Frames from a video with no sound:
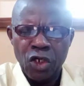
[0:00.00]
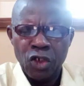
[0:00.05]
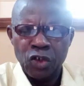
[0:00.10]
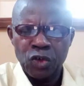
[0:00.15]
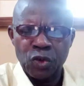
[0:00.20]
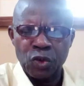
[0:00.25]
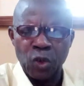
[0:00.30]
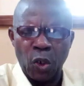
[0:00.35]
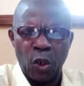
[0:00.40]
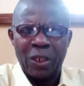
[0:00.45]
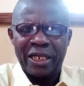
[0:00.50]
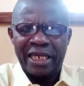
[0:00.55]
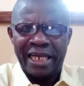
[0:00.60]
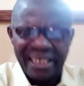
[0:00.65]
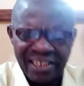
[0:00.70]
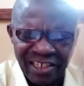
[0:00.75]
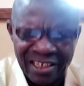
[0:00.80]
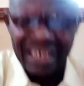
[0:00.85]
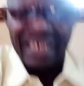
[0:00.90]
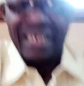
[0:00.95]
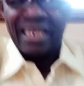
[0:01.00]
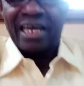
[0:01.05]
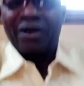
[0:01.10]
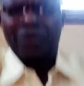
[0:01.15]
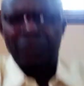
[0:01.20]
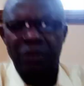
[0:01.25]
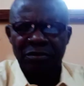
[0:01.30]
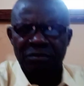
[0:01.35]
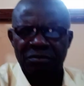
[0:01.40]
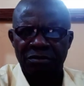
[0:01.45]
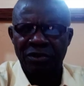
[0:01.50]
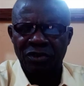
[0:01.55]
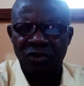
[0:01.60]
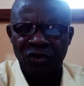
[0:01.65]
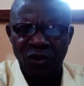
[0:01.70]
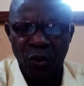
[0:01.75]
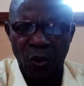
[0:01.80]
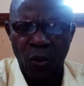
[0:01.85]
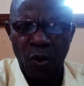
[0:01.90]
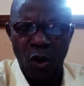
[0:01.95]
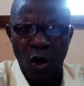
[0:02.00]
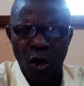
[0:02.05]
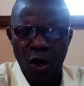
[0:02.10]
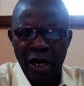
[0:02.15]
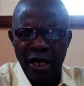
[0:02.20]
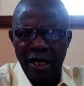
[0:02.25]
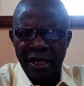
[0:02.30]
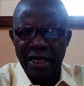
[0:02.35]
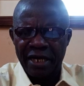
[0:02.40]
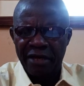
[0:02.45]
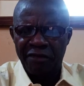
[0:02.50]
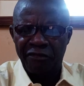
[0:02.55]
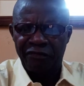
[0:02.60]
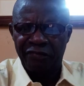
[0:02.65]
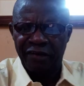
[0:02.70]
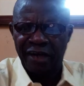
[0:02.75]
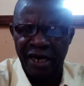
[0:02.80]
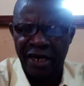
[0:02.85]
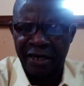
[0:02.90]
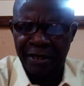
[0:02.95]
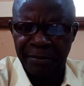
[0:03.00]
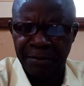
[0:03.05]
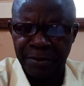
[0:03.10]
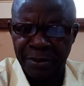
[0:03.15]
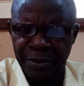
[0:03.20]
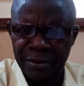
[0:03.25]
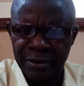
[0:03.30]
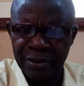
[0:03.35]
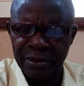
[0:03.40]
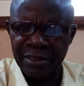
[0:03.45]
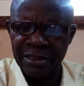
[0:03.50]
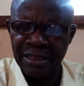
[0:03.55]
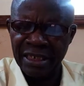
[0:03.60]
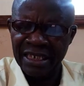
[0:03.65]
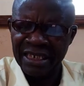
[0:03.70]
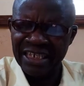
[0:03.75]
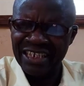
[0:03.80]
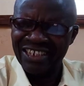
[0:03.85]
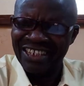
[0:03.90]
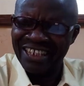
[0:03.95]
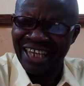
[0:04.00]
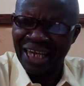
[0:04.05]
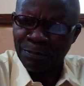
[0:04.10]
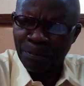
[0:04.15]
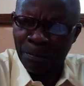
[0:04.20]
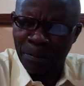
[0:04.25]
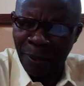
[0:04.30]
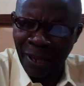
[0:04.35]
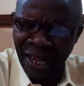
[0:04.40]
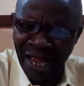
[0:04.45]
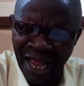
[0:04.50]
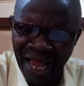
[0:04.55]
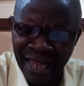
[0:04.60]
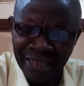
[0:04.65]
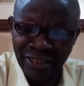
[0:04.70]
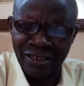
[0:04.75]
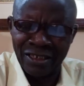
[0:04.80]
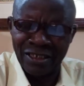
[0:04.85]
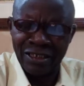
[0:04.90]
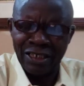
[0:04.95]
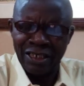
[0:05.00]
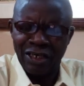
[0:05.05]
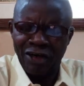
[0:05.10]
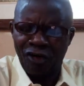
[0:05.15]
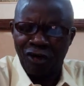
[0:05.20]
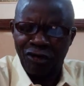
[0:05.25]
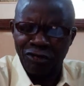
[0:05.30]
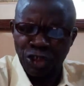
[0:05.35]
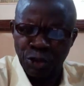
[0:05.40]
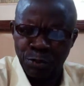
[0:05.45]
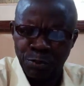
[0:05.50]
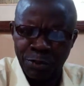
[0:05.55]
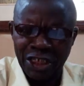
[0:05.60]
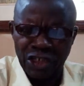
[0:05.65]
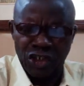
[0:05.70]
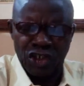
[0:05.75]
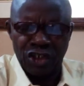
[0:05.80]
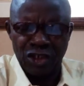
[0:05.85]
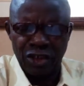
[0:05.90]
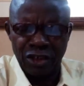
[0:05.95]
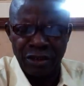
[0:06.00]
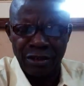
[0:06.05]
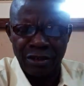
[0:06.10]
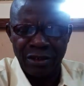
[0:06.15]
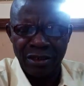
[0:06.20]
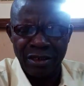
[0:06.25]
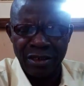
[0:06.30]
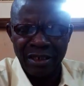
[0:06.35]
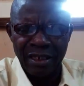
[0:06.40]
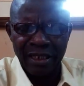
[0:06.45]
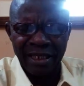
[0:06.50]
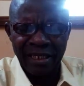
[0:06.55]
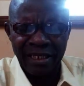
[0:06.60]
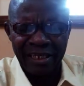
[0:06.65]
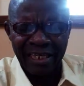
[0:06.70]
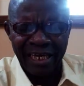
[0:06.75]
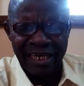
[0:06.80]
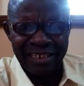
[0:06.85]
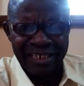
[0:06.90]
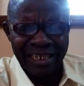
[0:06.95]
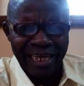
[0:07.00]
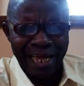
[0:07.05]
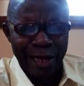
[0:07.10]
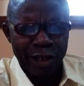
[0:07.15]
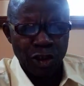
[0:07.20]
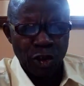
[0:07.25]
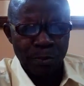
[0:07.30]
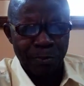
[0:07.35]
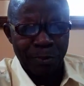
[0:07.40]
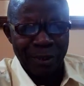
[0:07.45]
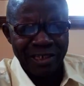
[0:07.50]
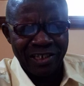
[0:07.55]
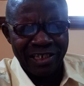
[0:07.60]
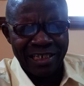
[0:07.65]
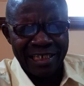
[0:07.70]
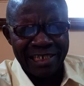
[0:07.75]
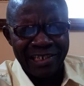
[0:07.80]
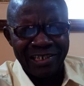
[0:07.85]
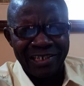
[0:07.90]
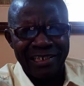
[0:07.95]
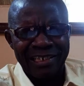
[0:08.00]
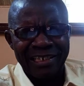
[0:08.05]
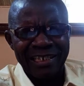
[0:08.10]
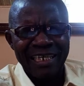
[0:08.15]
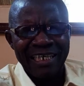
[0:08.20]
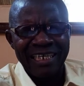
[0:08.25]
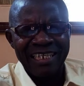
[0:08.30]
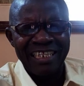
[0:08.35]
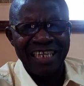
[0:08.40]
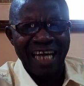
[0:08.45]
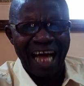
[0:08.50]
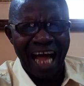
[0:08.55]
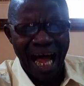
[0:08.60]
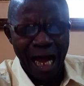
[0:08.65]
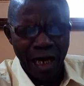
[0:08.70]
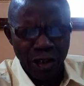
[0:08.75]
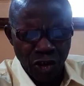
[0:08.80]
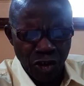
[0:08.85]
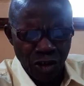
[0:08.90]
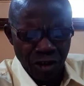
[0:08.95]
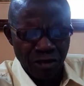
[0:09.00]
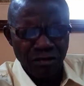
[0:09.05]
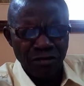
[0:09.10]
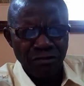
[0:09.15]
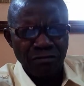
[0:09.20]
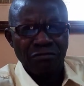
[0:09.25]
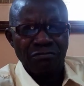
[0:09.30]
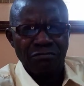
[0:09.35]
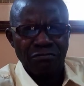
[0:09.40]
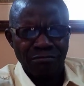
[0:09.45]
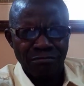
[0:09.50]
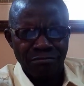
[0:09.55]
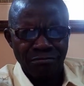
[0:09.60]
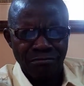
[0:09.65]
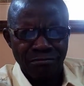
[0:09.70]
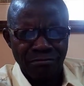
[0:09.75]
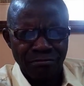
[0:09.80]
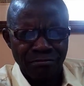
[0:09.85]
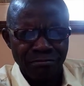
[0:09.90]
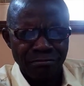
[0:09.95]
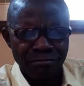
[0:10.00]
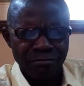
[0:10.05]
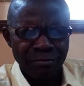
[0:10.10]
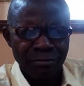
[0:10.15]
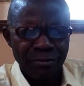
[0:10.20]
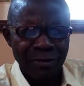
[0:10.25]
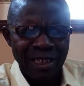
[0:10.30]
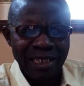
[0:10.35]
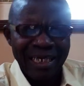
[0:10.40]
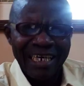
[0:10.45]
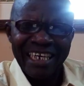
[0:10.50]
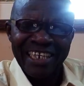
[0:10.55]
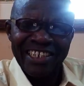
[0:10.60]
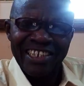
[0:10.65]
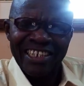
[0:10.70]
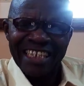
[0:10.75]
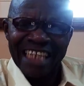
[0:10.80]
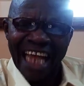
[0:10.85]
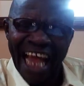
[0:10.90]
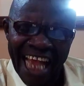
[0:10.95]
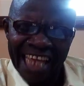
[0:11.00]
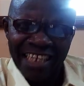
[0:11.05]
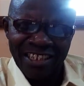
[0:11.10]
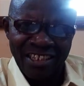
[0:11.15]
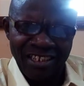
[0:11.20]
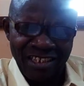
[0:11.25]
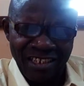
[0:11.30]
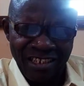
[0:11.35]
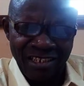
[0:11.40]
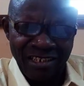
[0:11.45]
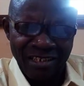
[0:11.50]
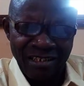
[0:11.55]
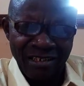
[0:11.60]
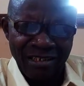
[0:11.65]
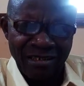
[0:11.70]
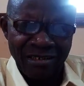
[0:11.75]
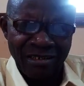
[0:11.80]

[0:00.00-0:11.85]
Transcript: So let's see now. So a verb is that part of speech that expresses the action, state,